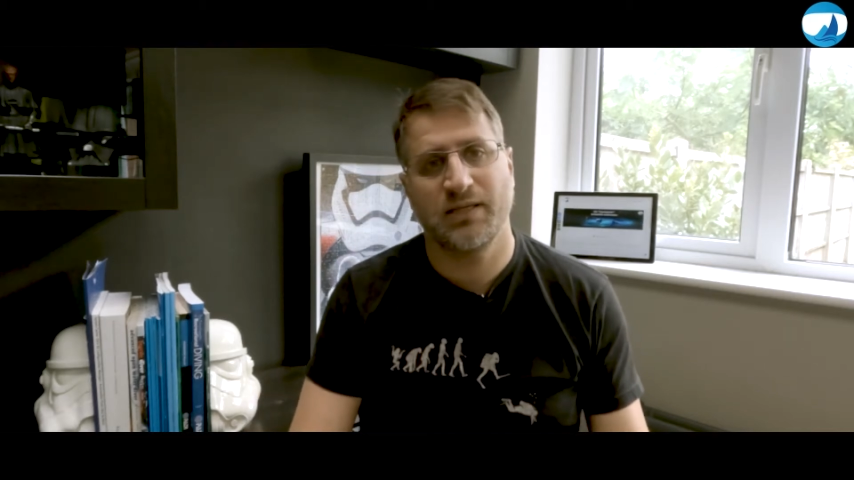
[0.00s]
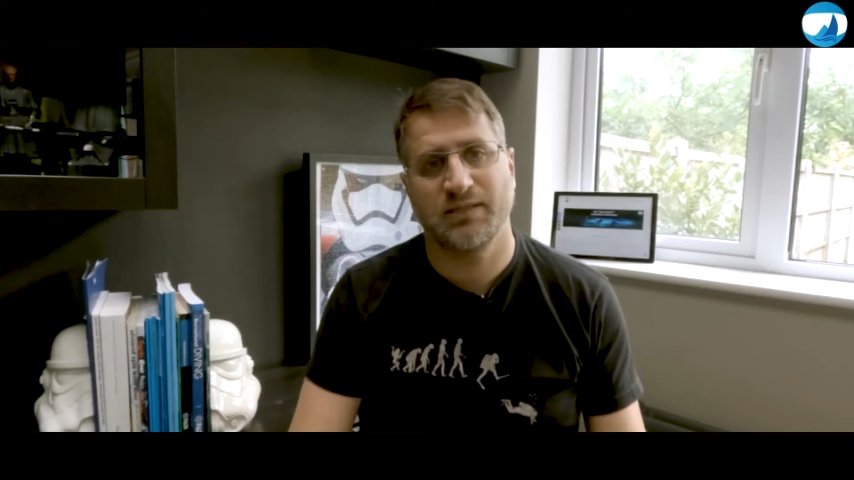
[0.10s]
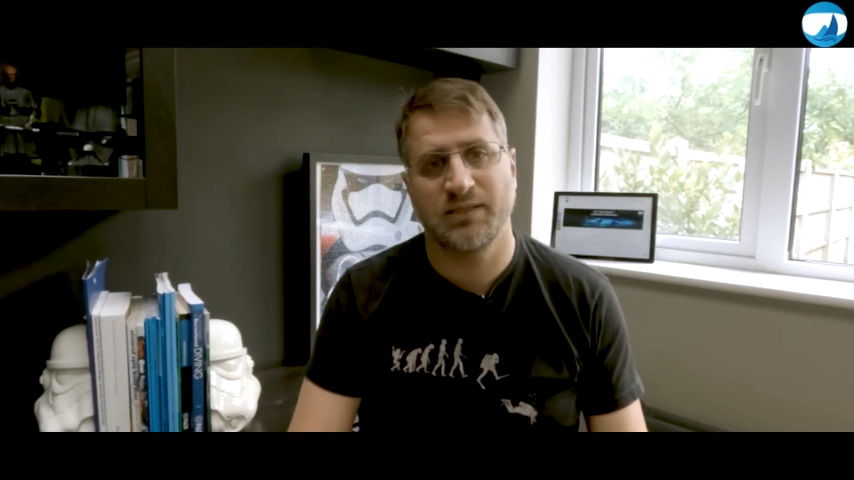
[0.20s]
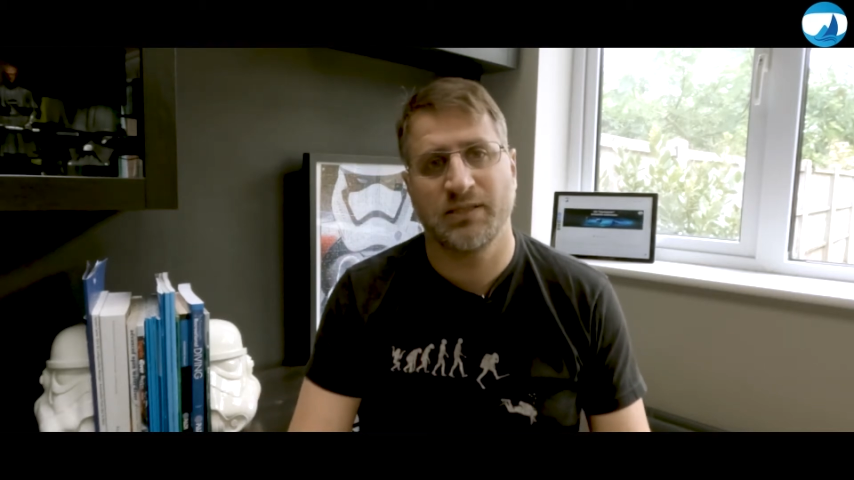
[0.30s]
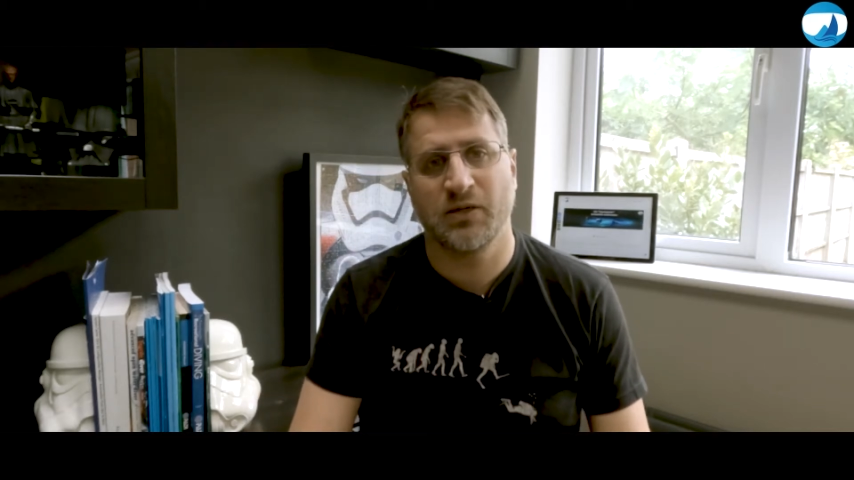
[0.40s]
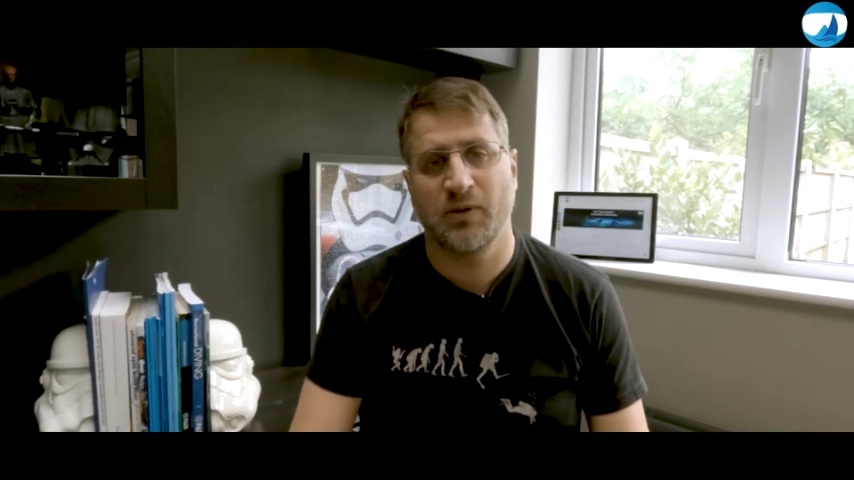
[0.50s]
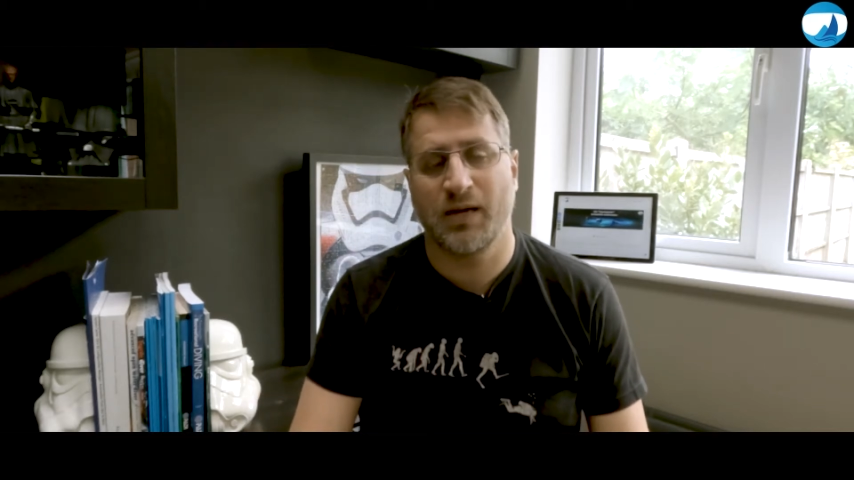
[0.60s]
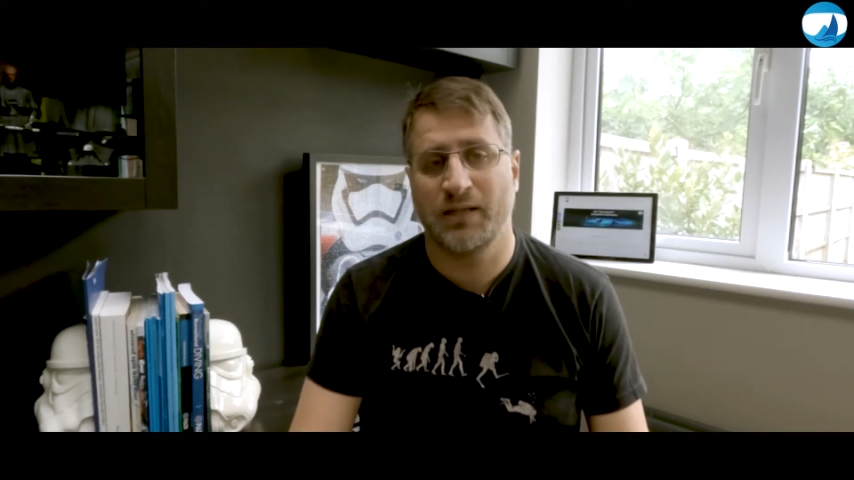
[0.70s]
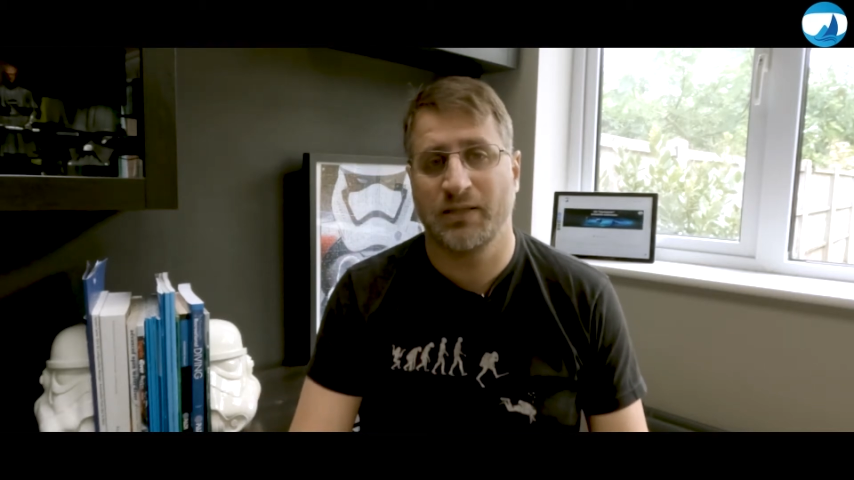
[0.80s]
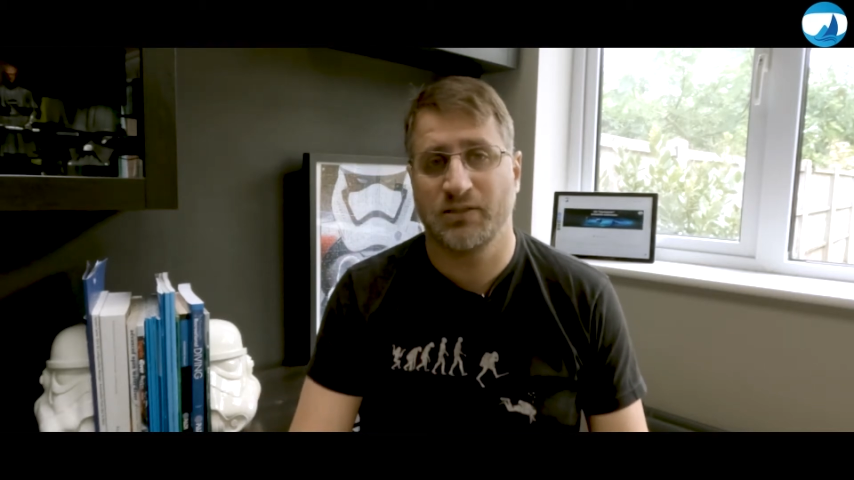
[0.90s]
signal
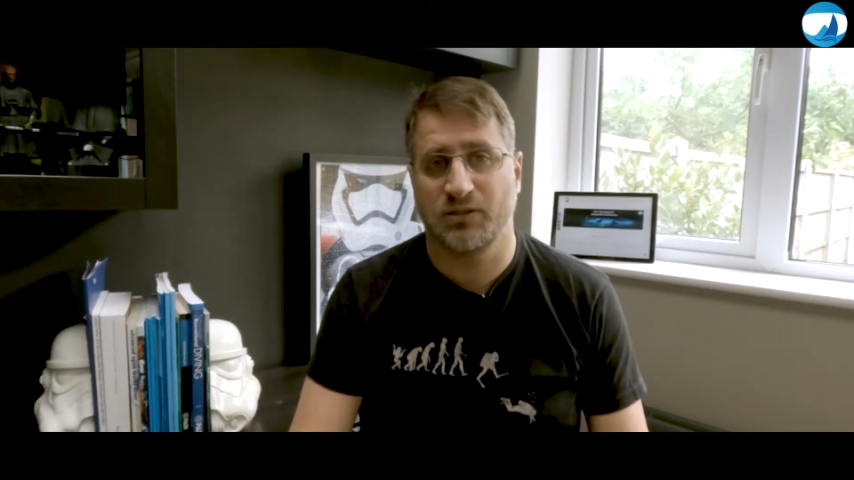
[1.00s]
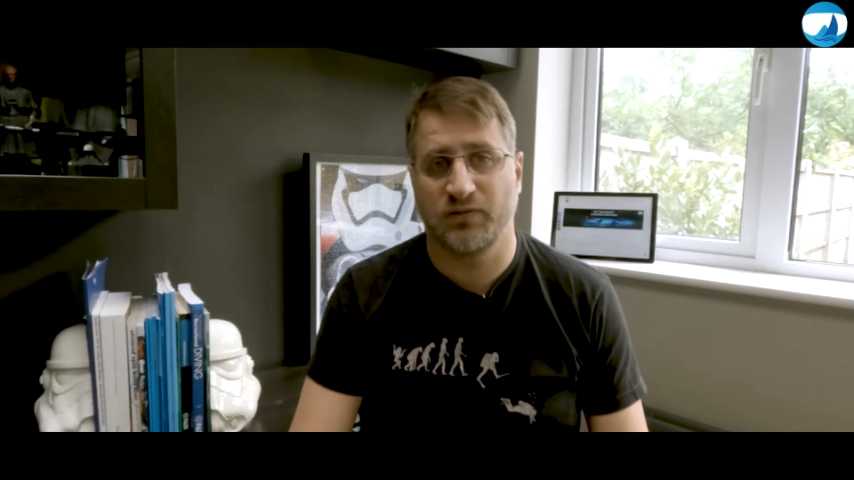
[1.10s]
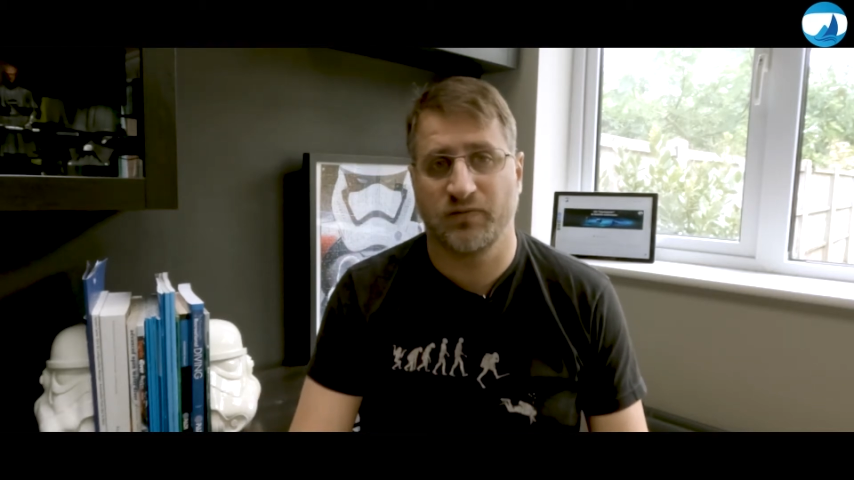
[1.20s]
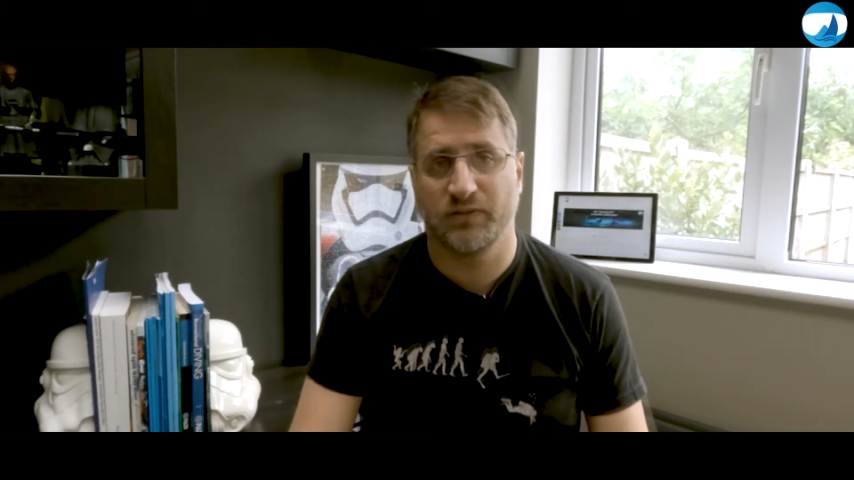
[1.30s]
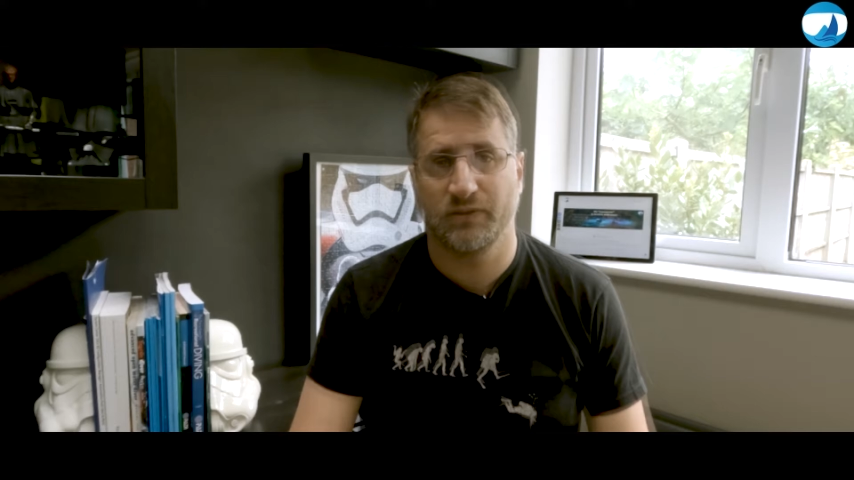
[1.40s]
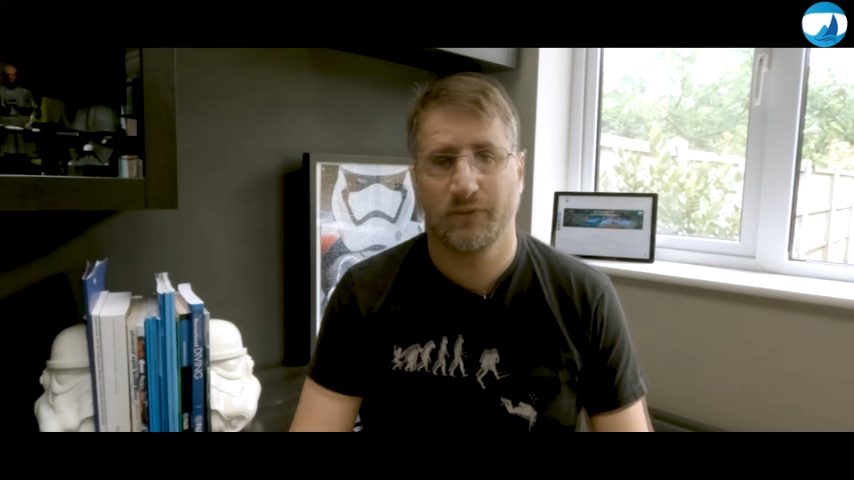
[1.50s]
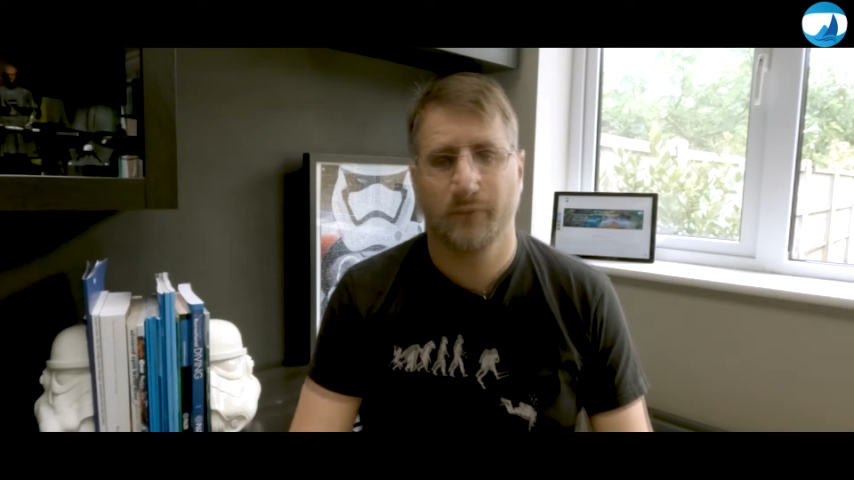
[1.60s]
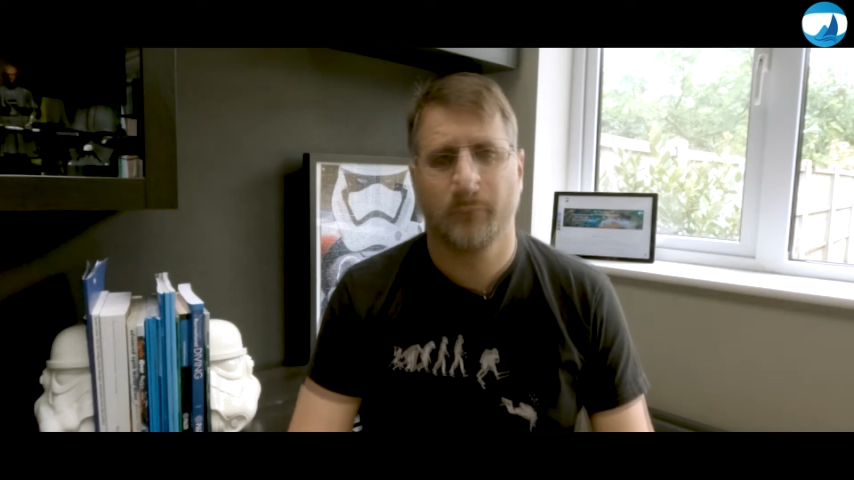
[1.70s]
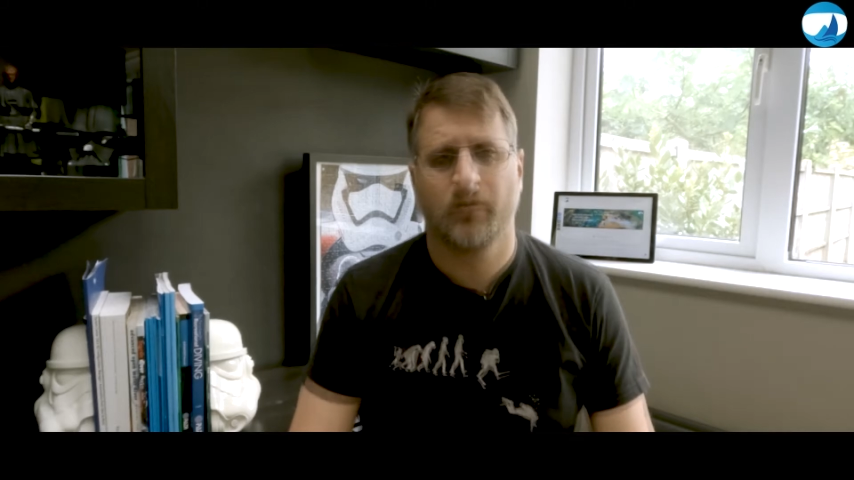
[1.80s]
at the surface.